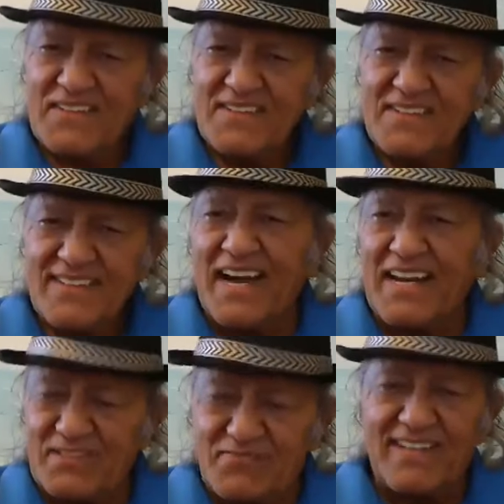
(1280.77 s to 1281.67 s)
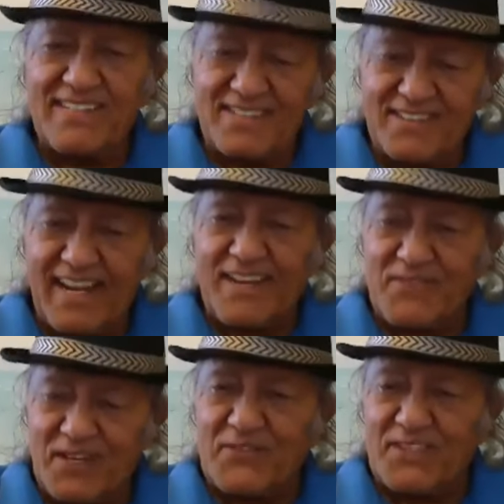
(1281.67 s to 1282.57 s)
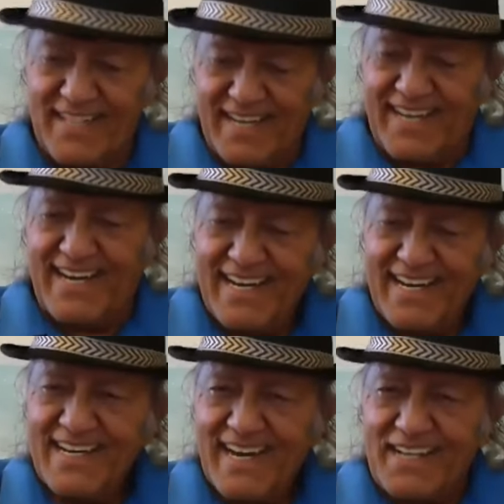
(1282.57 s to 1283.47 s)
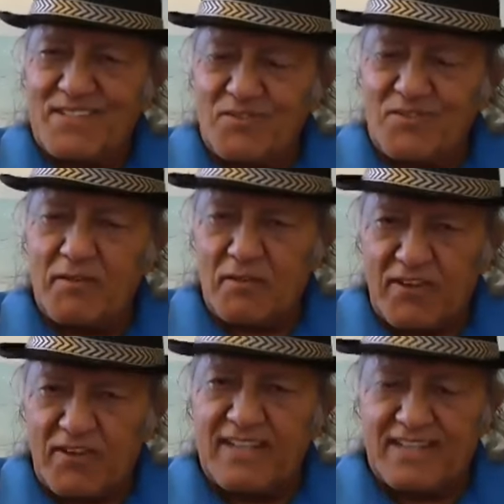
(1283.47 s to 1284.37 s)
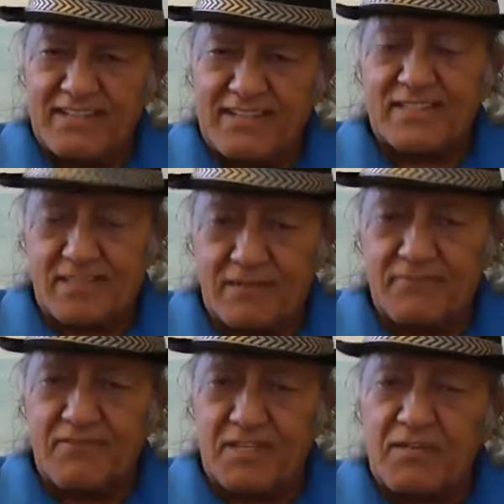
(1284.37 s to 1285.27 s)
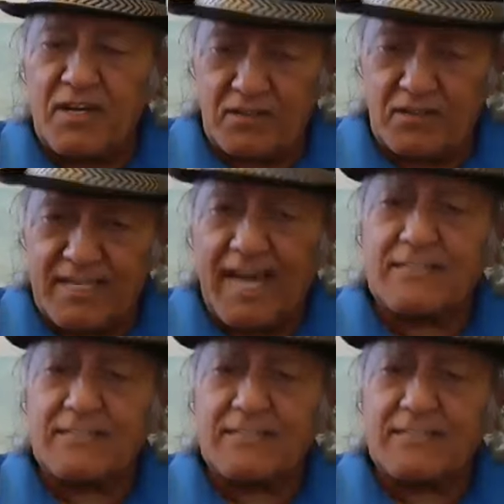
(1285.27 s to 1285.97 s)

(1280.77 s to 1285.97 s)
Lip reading: Yeah, it's funny, great, wonderful. And you have a friend there, that's, I'm very proud of that.